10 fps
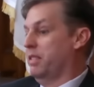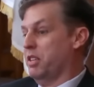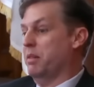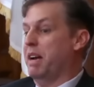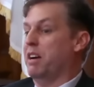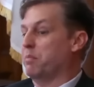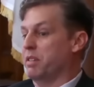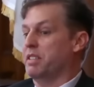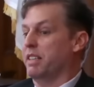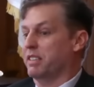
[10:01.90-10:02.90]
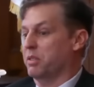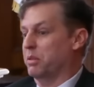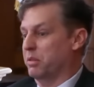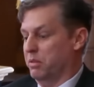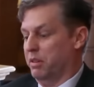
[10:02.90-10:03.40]
somehow predict
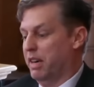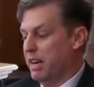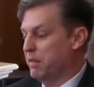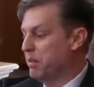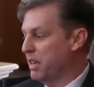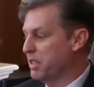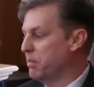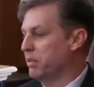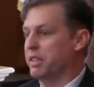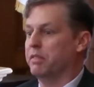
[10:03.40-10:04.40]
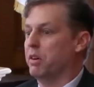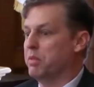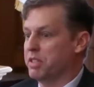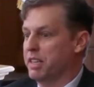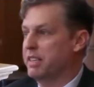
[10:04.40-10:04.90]
or have a possibility of
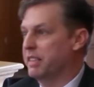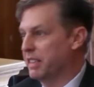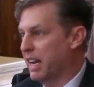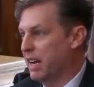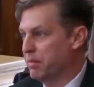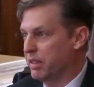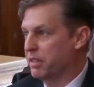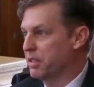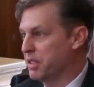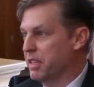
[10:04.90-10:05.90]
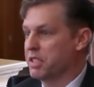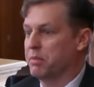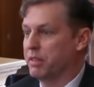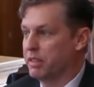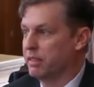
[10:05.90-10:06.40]
almost anything happening. You could say
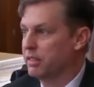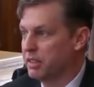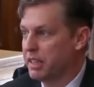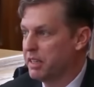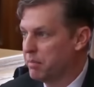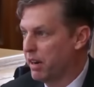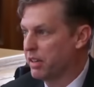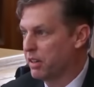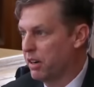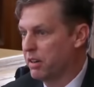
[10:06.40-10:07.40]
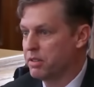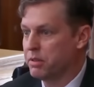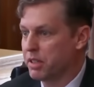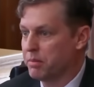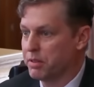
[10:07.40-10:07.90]
someone could get hit by a car and do
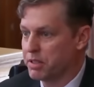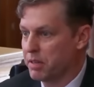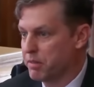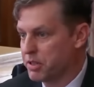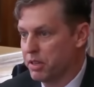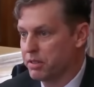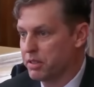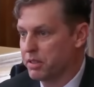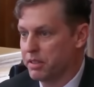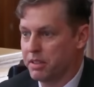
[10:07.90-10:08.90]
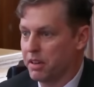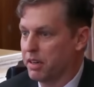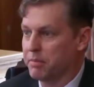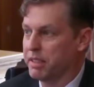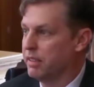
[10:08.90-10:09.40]
a couple of somersaults into the
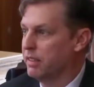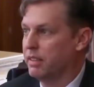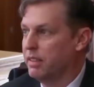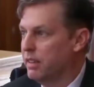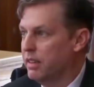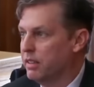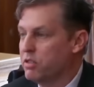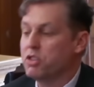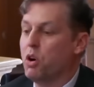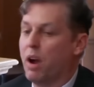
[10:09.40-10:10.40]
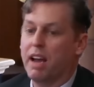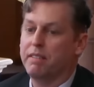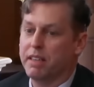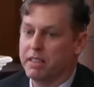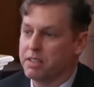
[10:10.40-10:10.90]
yard. I mean, there's no
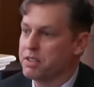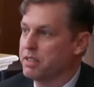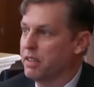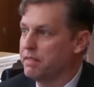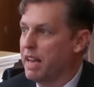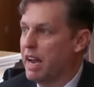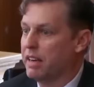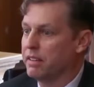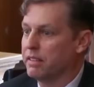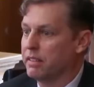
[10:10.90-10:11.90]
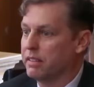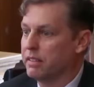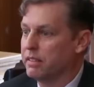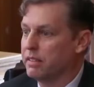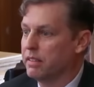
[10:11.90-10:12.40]
evidence of that,
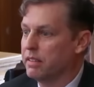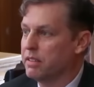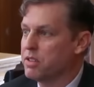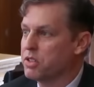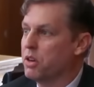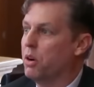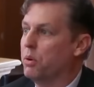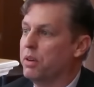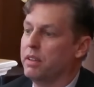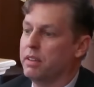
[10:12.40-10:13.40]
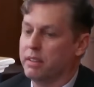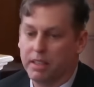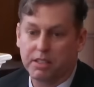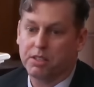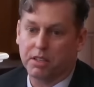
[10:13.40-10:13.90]
so
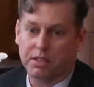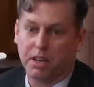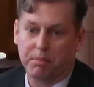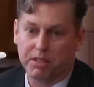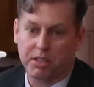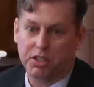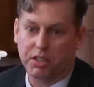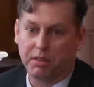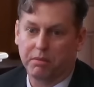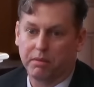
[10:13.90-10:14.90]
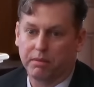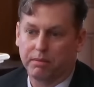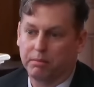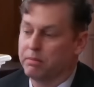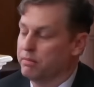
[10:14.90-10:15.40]
it's just supposition,
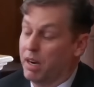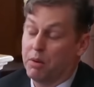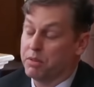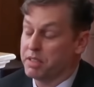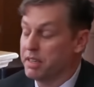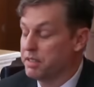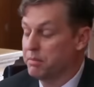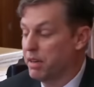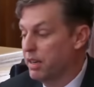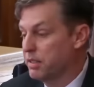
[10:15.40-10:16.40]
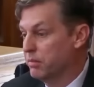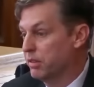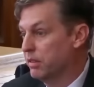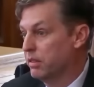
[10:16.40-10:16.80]
but I won't say it's impossible.